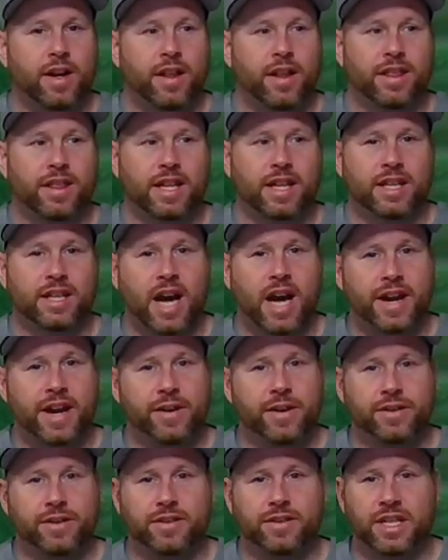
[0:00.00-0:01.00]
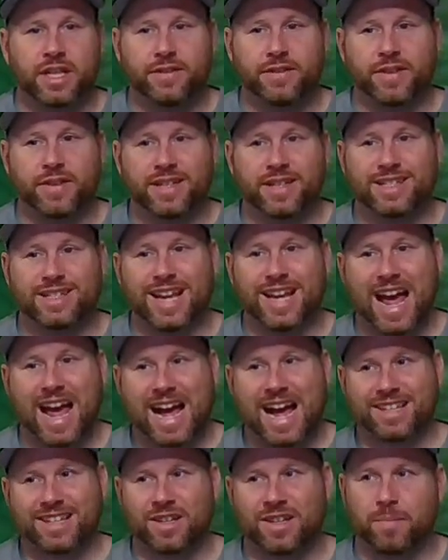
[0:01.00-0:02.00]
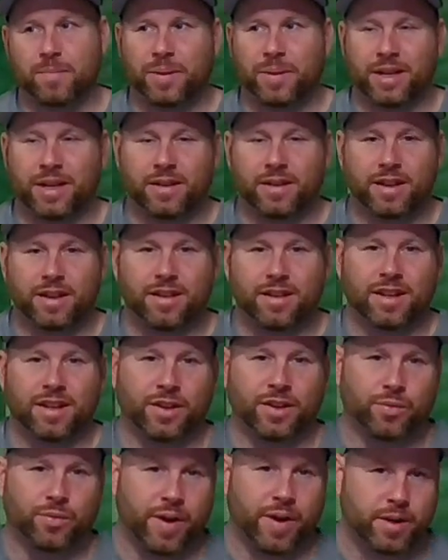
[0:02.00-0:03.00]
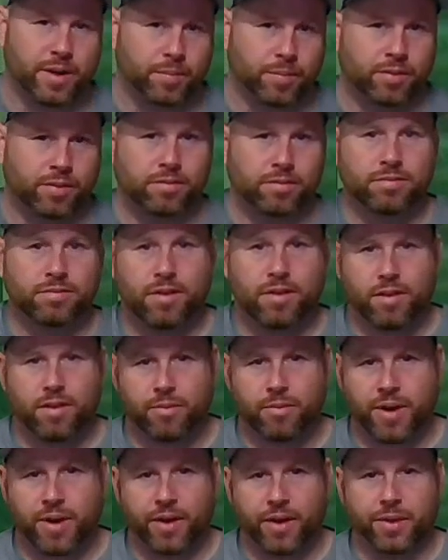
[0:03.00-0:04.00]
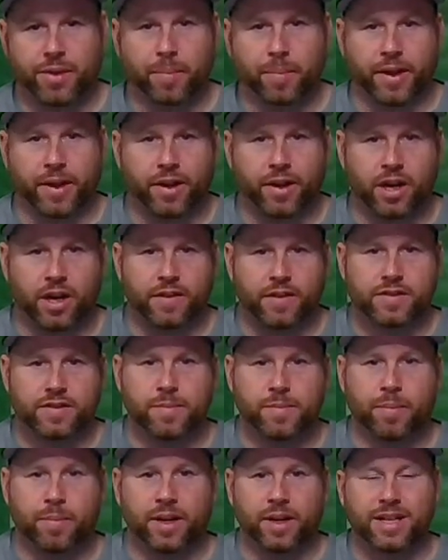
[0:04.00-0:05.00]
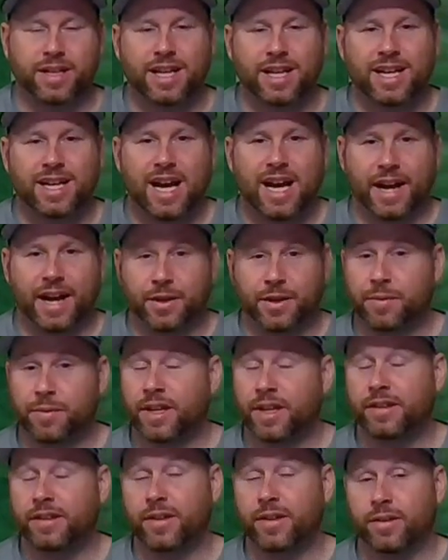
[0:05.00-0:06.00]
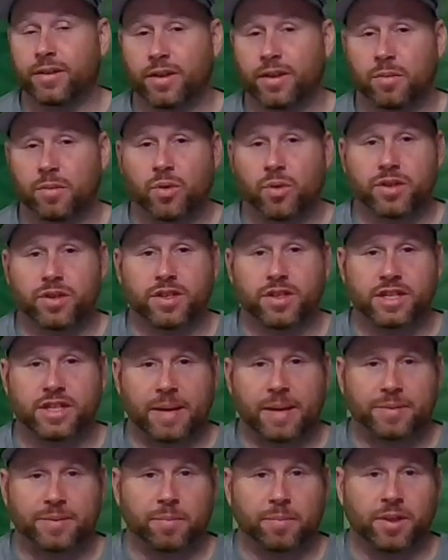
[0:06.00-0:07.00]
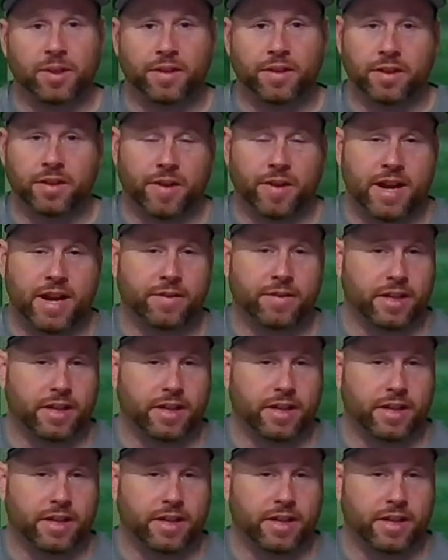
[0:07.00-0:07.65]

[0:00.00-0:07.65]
The Niners defense hasn't been incredible throughout the playoffs, but I do think they're a little more susceptible on the ground.